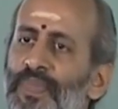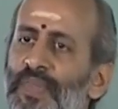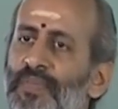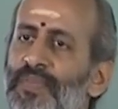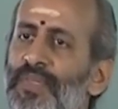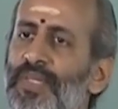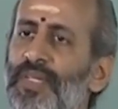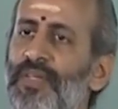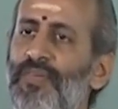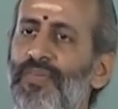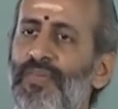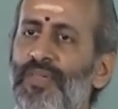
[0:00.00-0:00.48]

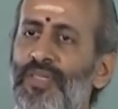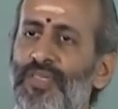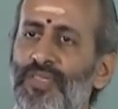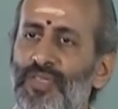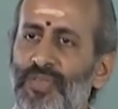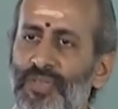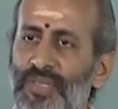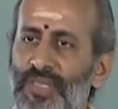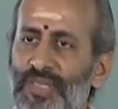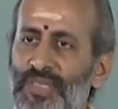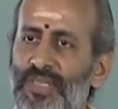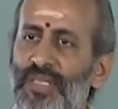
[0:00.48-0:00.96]
with reference
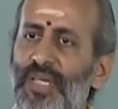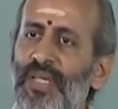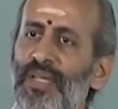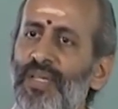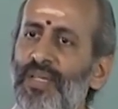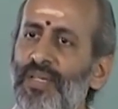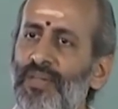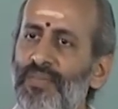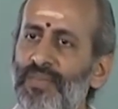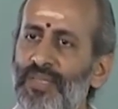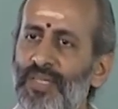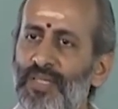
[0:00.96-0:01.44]
to the
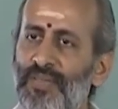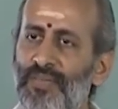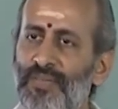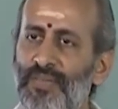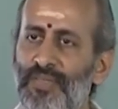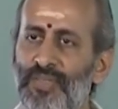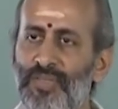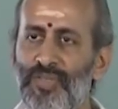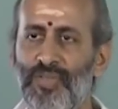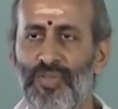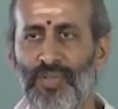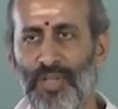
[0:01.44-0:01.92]
style, with
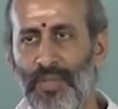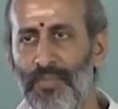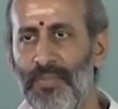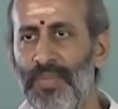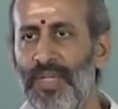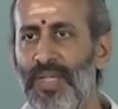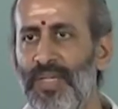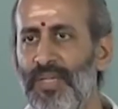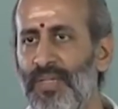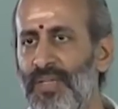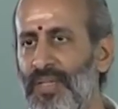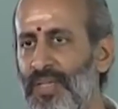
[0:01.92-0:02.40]
reference to
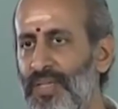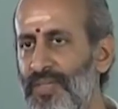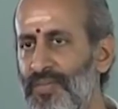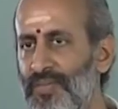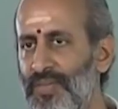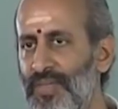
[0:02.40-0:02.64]
completeness,